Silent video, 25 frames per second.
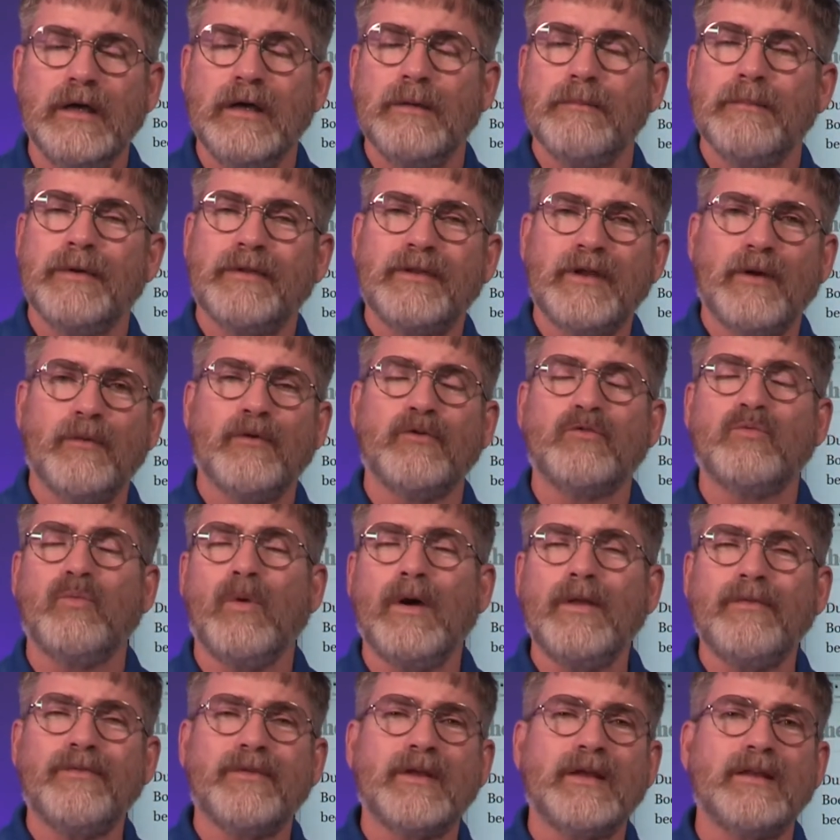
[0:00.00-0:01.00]
But there was
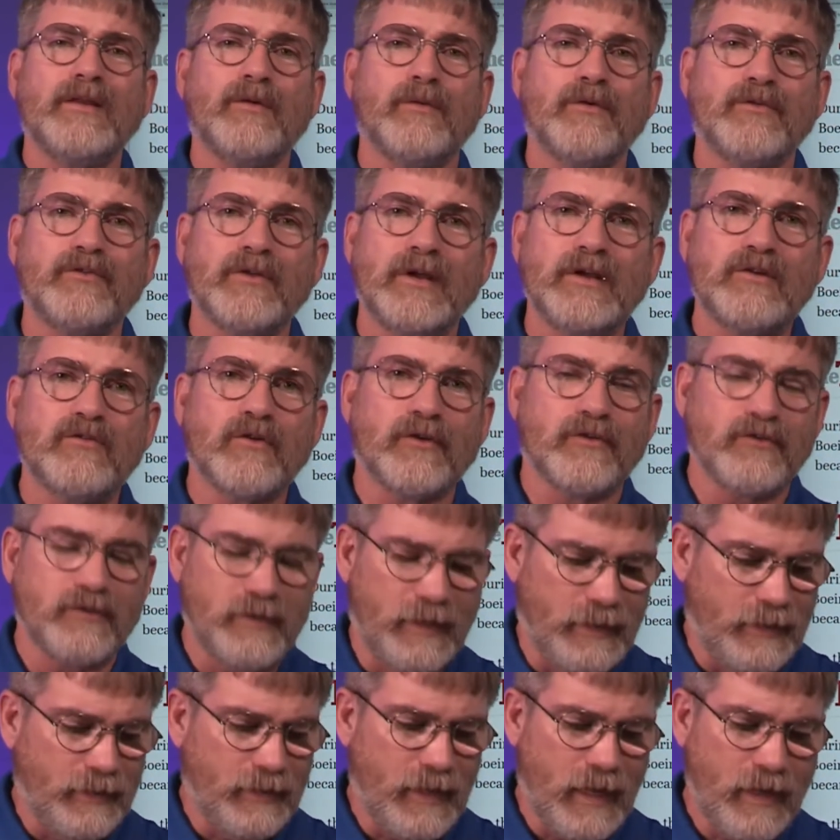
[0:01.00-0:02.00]
one thing that was
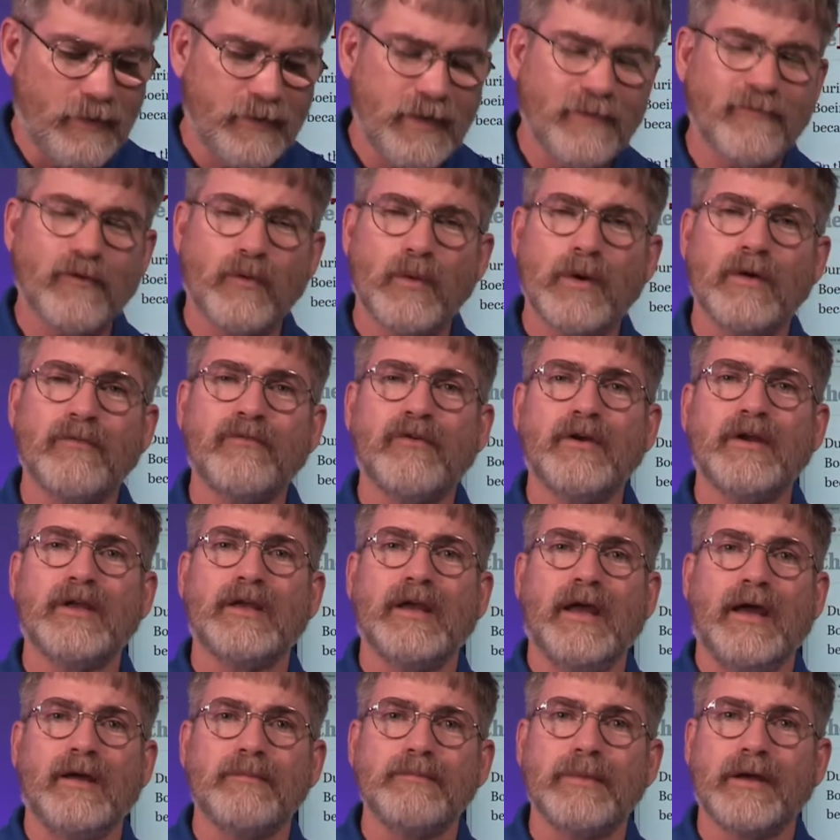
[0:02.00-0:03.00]
interesting. I never will
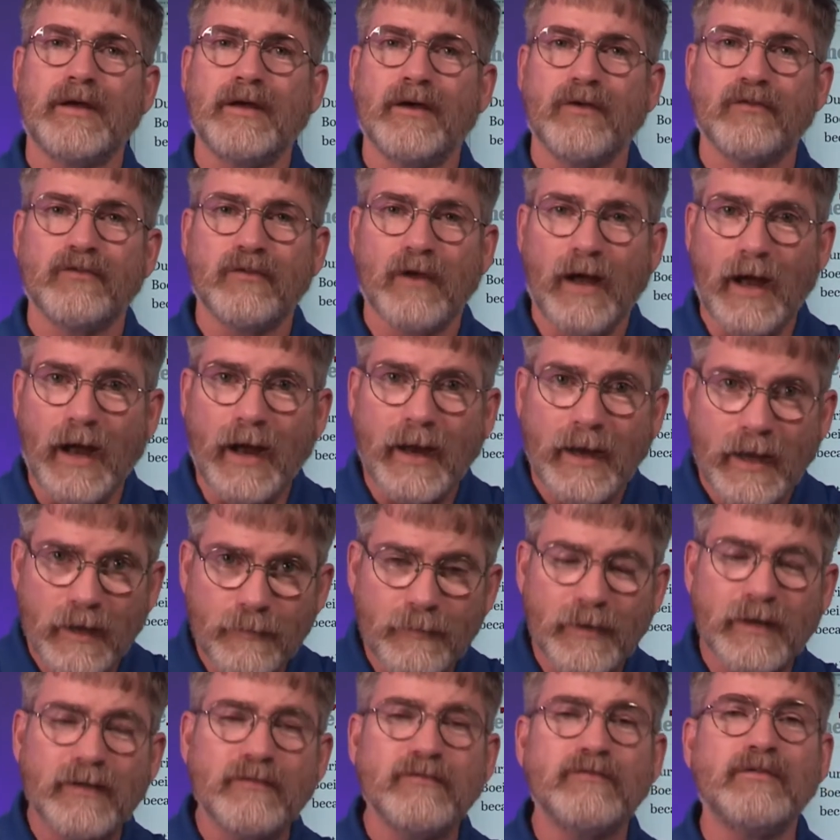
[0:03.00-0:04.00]
forget, because I
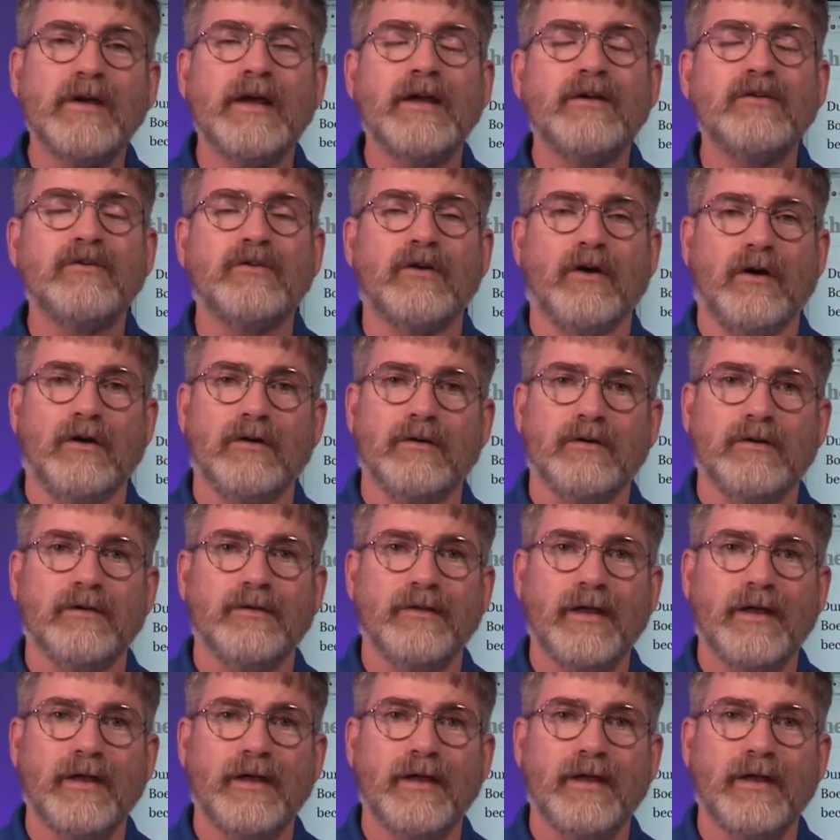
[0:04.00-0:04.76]
am an inventor.